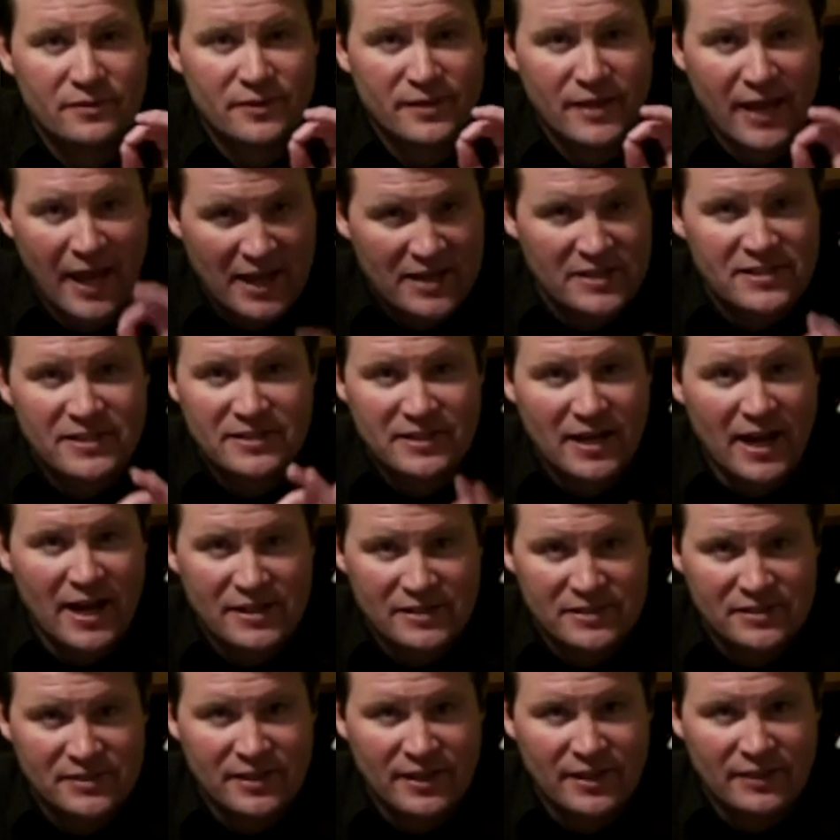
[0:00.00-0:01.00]
Casey
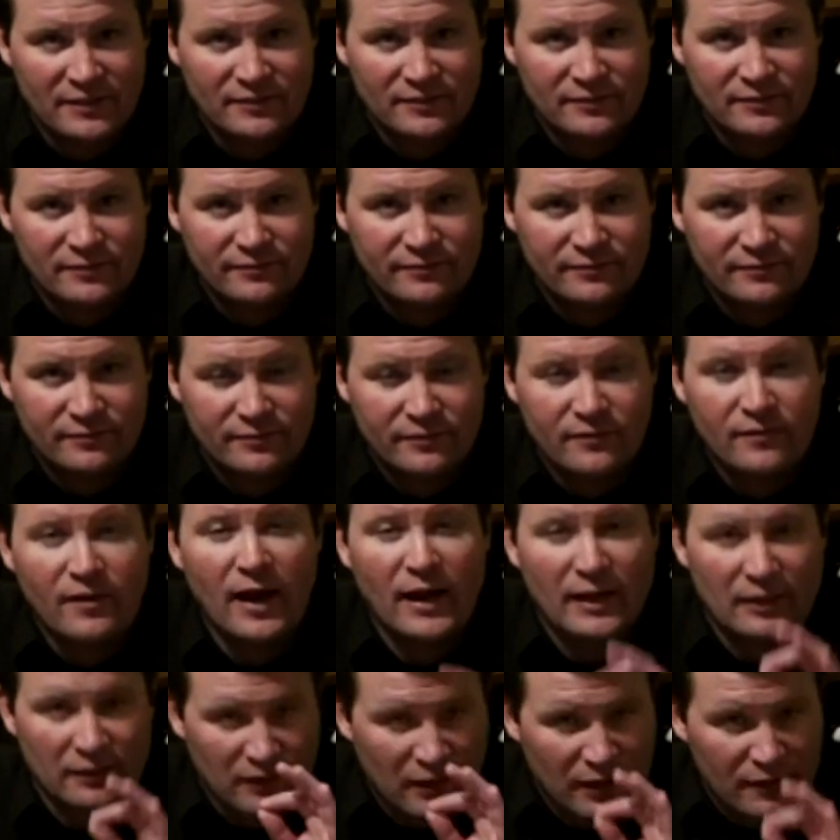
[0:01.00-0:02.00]
Neistat.
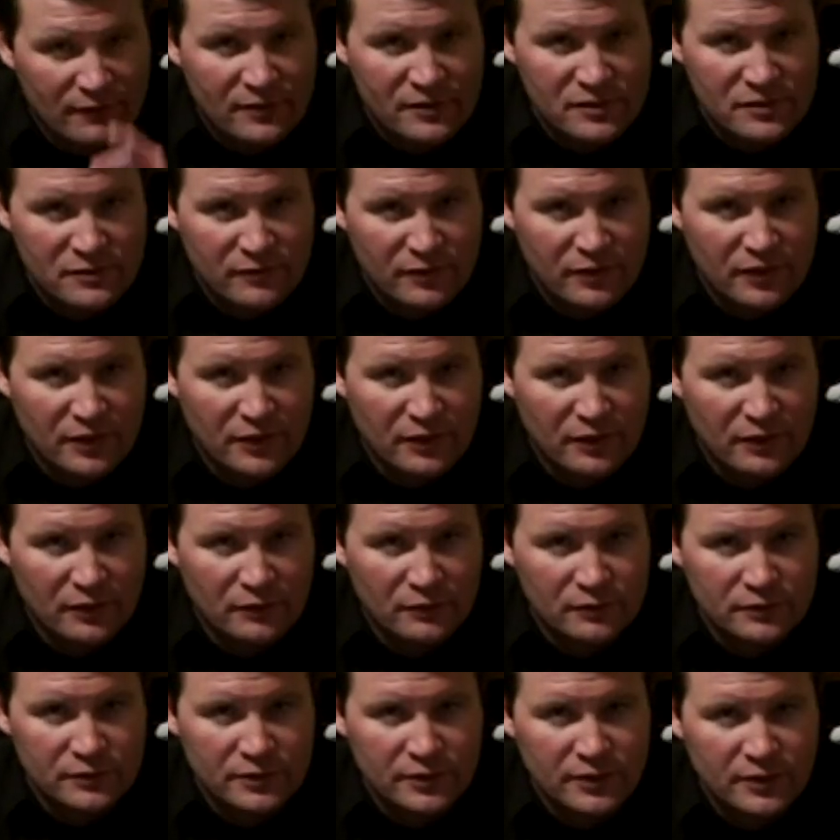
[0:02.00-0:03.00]
I love his
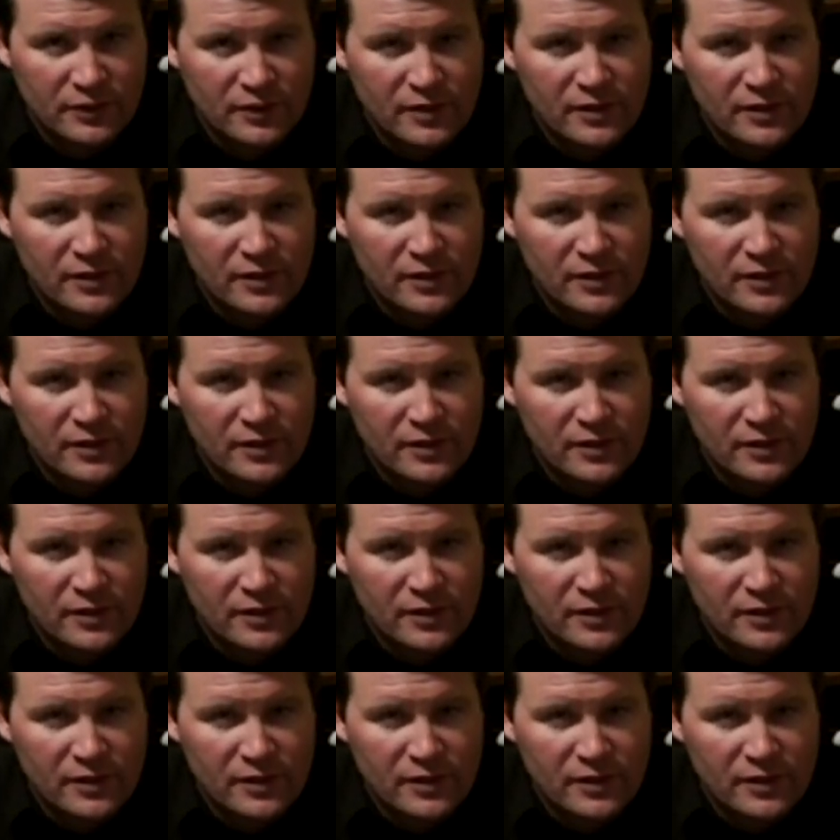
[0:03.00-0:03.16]
videos.